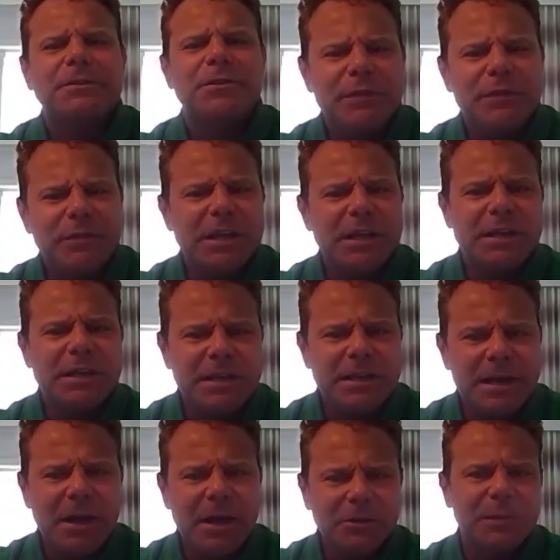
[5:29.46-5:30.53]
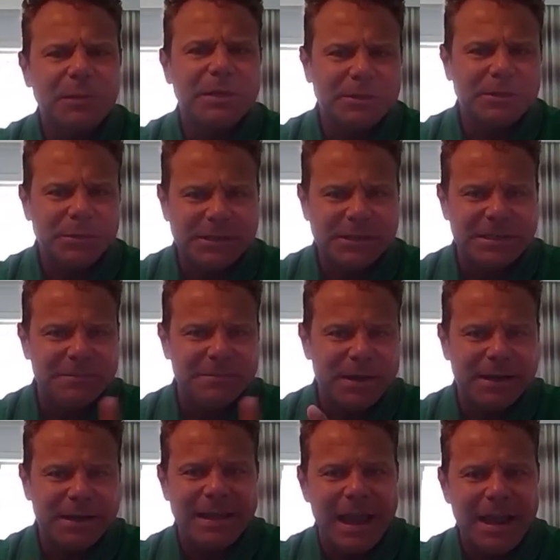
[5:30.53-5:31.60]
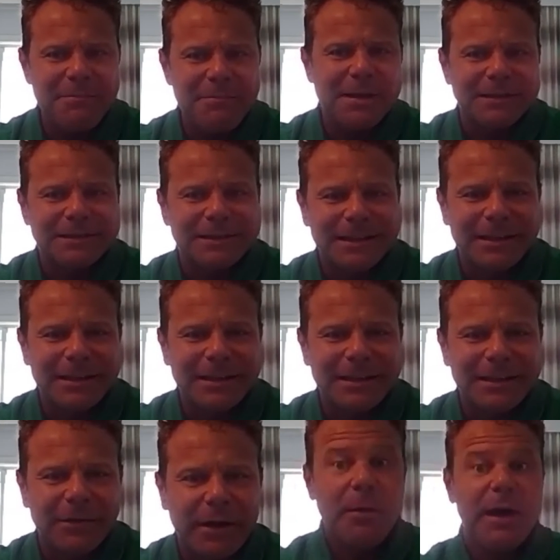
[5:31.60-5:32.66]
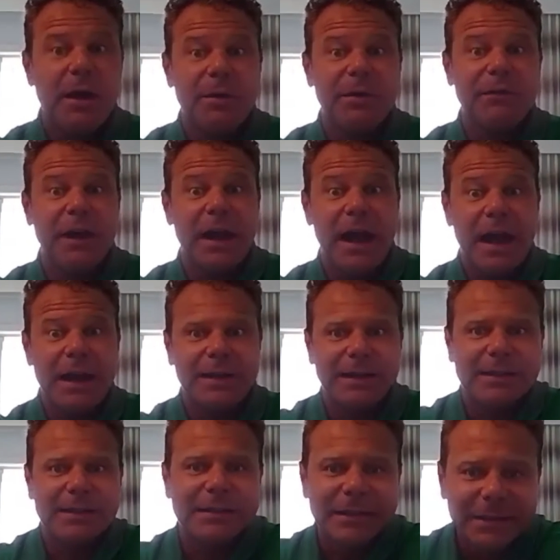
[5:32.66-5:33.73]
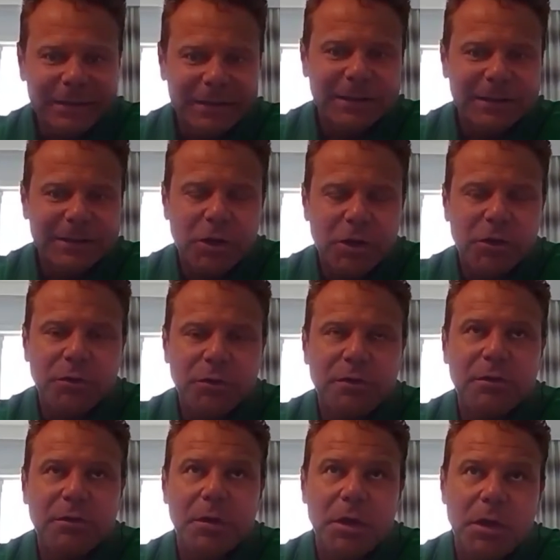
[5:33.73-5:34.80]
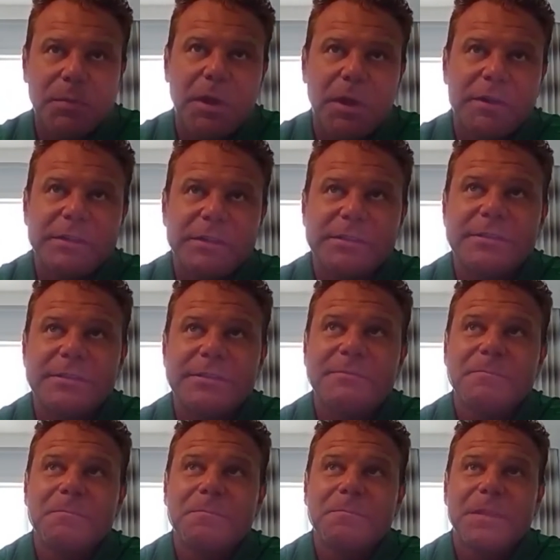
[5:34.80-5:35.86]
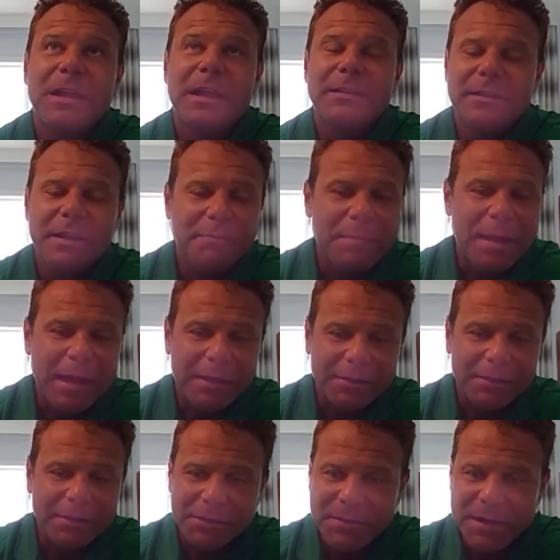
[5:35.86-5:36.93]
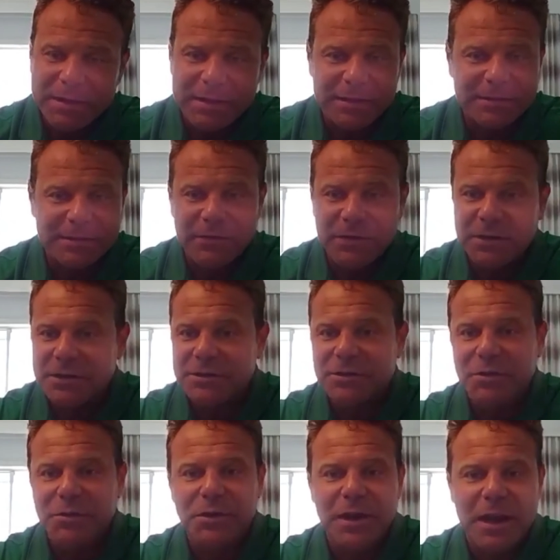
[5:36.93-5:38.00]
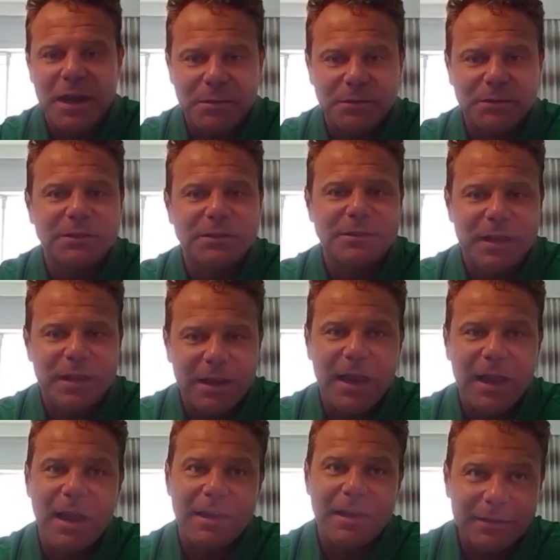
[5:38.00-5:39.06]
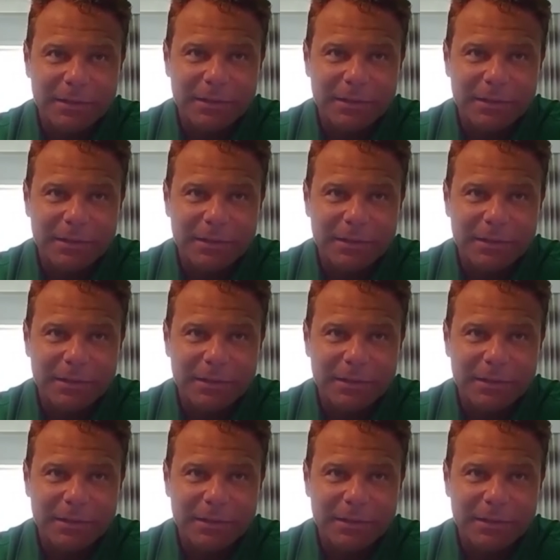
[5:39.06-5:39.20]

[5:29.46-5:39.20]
you have a kid in the house, because we see a big gaming thing going, like, oh my God, we forgot. And so the beauty part is NTM monitors and maintains everything. So we're able to say, hey,